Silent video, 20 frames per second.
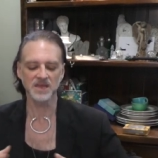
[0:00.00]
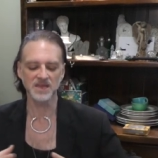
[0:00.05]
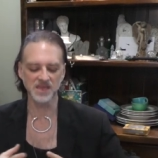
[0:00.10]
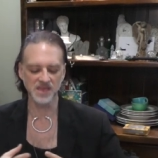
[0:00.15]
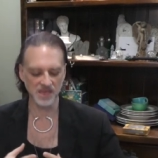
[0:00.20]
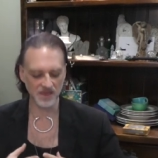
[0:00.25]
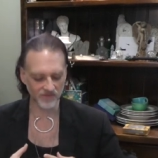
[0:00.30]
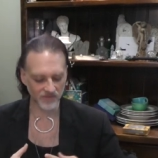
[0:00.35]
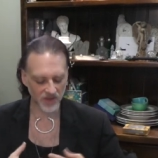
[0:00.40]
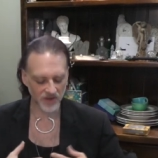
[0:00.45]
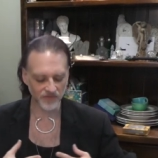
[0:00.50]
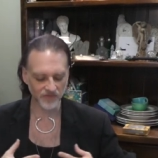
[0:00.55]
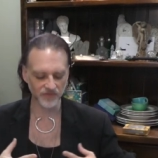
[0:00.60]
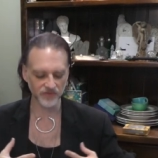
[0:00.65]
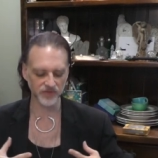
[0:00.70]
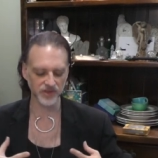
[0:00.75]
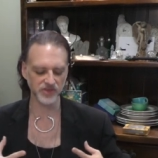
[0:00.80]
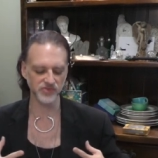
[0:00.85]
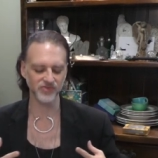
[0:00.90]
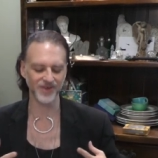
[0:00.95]
give it
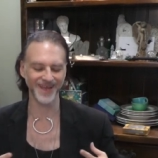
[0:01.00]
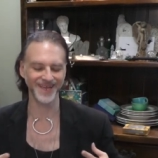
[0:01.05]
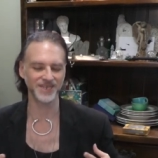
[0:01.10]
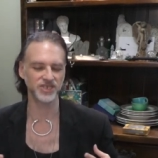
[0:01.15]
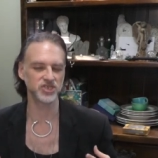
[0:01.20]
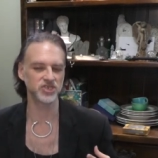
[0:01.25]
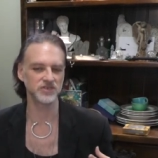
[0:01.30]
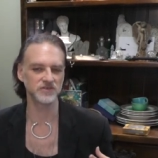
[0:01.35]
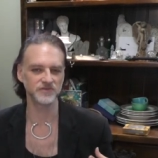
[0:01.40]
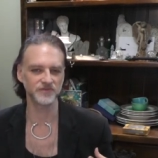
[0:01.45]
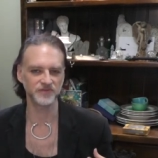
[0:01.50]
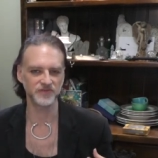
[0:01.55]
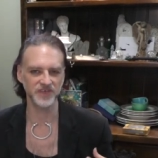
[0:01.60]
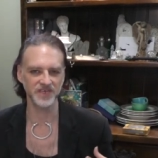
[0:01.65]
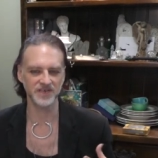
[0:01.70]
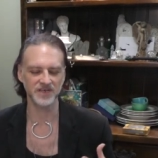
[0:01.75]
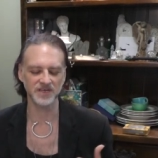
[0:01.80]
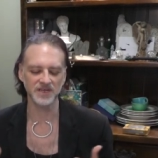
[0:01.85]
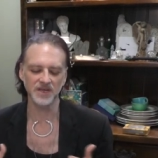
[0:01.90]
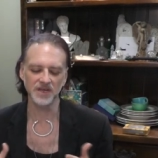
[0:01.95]
free reign to
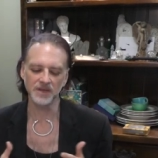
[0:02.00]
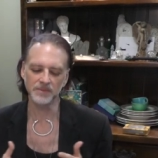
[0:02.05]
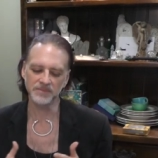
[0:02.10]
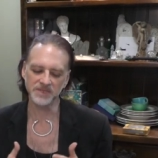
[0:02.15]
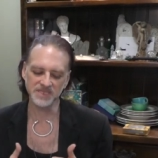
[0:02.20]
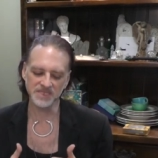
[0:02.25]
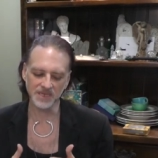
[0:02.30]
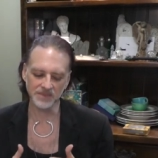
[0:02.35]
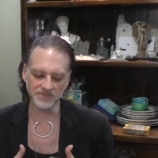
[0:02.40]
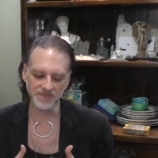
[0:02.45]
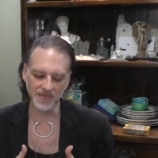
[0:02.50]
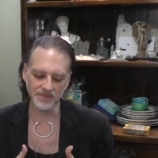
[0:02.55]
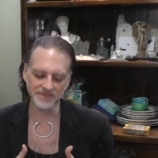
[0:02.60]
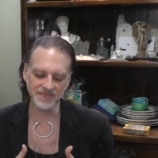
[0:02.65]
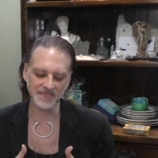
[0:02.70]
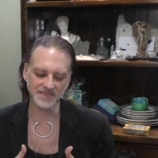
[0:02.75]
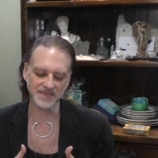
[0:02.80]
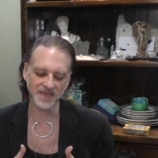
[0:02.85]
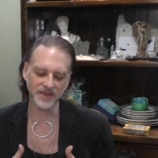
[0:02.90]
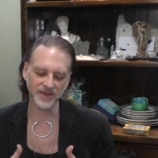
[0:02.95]
feel. But sometimes
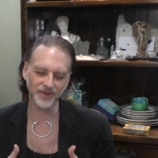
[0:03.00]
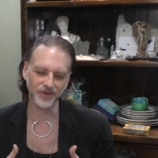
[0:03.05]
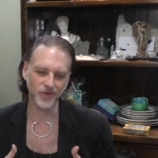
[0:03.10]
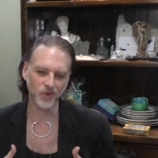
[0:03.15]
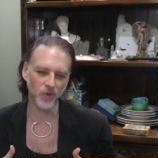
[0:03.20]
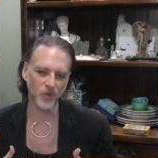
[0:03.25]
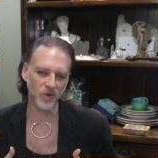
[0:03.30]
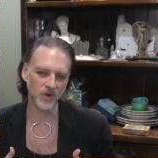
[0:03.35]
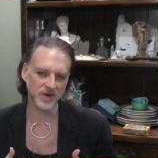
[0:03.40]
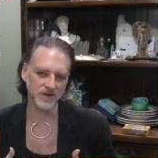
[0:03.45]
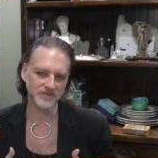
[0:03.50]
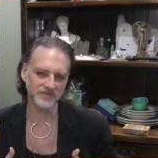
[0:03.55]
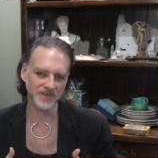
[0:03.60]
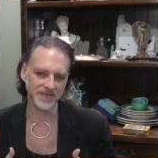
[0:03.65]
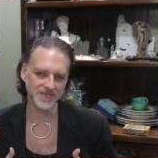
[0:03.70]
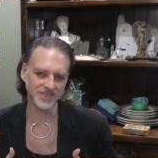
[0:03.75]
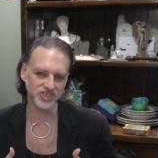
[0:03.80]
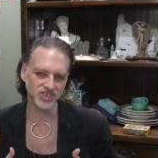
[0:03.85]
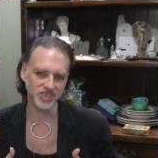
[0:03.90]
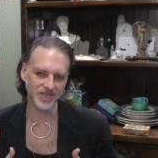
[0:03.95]
that's like a quarter of an
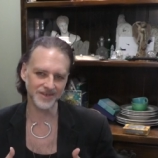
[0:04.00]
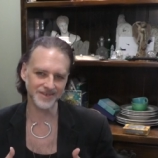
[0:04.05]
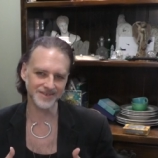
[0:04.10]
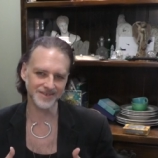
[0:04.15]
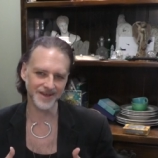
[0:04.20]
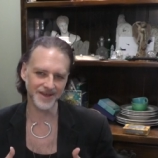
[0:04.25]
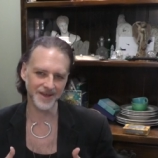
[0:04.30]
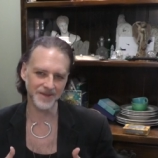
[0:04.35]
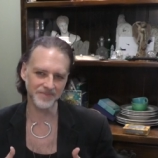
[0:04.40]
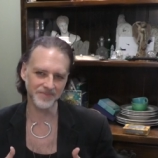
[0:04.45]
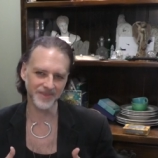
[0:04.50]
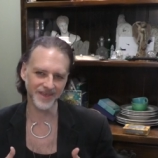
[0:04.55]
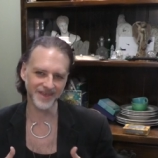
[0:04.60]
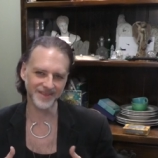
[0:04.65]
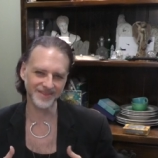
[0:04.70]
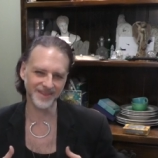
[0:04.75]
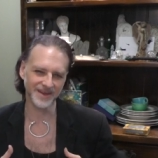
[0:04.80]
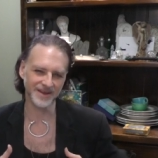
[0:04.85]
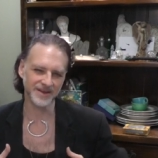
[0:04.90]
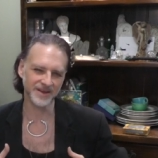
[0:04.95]
inch at a time, like
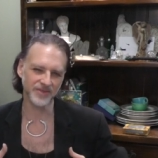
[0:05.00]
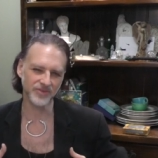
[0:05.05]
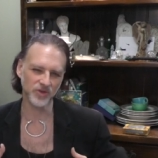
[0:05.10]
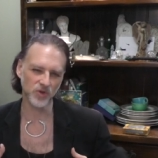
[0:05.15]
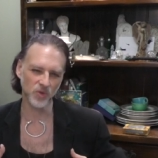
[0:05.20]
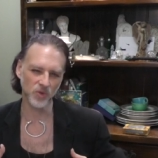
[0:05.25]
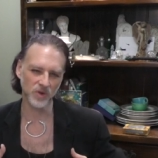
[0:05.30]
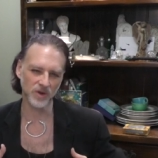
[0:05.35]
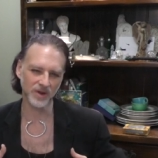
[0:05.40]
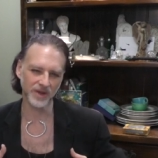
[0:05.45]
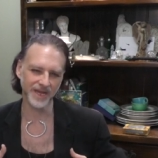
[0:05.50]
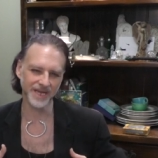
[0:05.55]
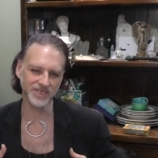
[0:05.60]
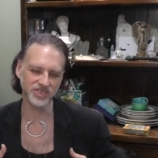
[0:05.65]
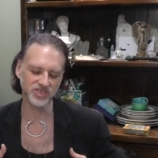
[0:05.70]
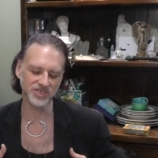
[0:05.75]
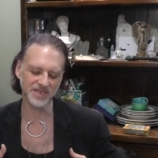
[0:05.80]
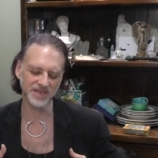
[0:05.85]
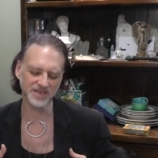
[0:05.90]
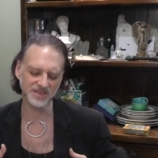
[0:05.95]
then another quarter
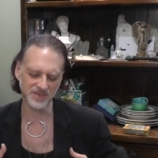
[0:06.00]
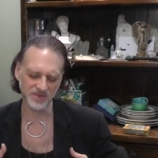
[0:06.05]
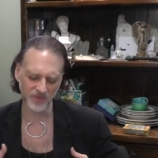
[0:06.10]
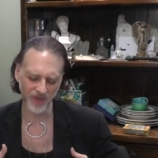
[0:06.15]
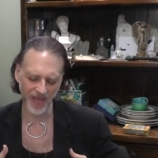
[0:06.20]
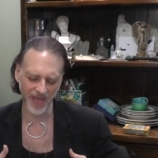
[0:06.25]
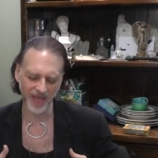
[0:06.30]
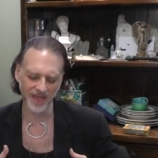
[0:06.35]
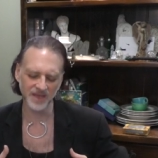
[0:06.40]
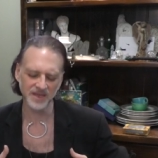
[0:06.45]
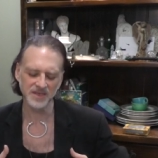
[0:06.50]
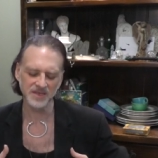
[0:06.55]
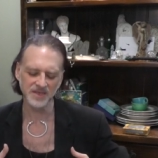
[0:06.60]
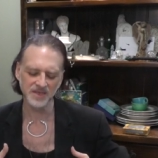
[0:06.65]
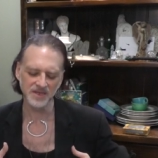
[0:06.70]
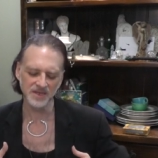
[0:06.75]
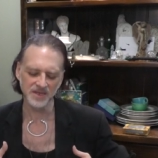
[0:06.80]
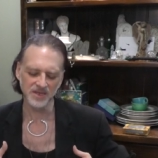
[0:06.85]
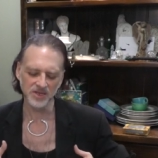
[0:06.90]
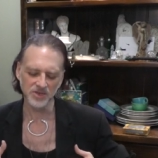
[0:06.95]
inch. It's like, it's okay.
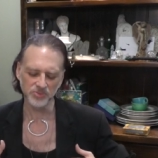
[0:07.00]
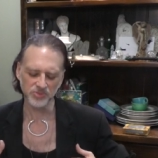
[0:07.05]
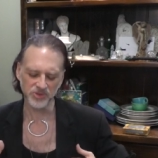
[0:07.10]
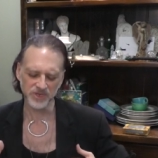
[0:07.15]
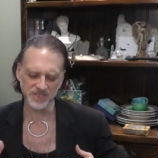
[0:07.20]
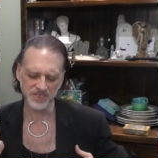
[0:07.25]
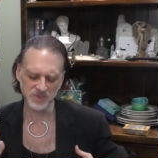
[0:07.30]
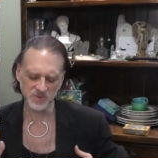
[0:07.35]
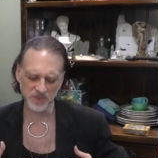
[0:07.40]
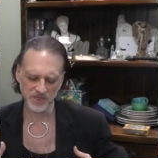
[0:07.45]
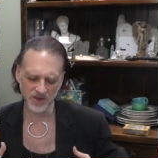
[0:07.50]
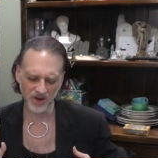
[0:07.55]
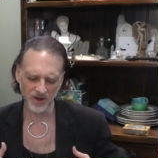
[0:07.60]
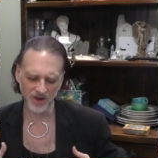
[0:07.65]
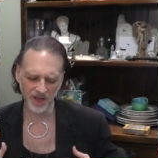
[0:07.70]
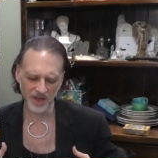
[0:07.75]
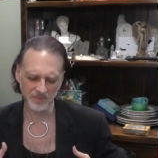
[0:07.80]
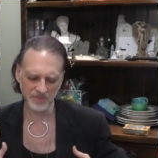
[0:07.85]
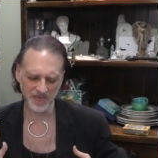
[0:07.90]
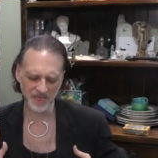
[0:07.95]
Breathe,
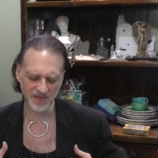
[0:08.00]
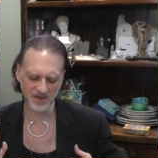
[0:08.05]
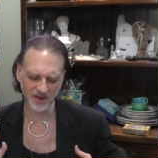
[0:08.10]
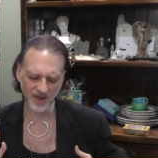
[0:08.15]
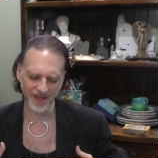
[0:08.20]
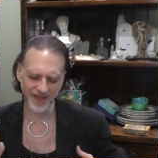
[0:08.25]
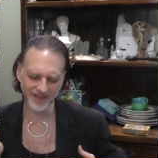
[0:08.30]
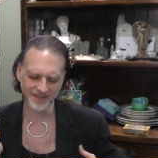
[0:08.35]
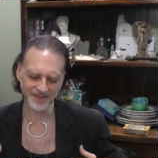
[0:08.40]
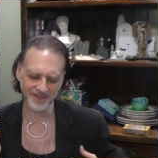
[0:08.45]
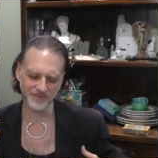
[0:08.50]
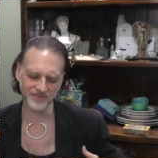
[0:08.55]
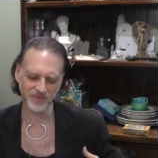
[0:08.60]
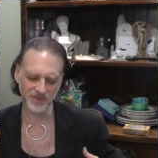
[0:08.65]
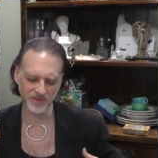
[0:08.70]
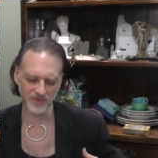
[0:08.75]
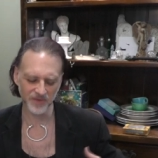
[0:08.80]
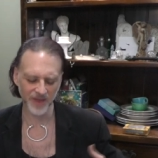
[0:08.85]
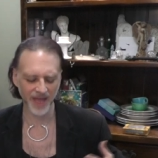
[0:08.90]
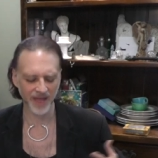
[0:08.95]
sweetheart. I'm here. I love
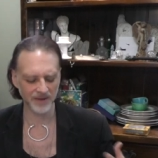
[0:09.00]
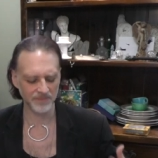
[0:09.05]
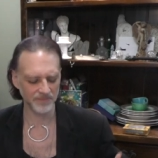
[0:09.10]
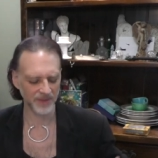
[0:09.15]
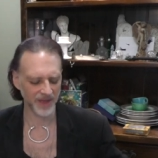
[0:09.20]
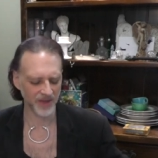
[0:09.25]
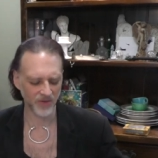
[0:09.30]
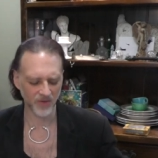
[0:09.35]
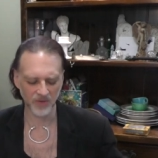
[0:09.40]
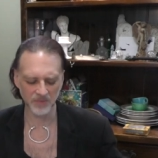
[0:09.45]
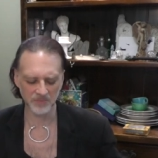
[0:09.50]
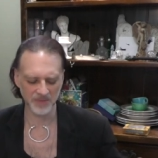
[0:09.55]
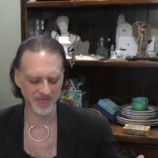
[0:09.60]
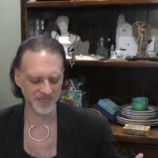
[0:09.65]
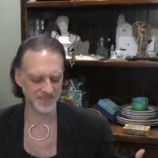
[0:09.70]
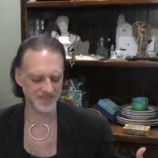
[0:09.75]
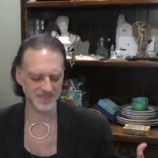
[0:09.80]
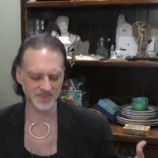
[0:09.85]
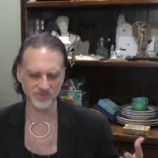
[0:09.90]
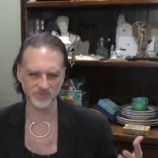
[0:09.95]
you. And by all
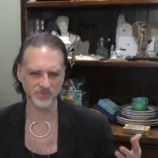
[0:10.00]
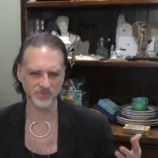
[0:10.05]
means,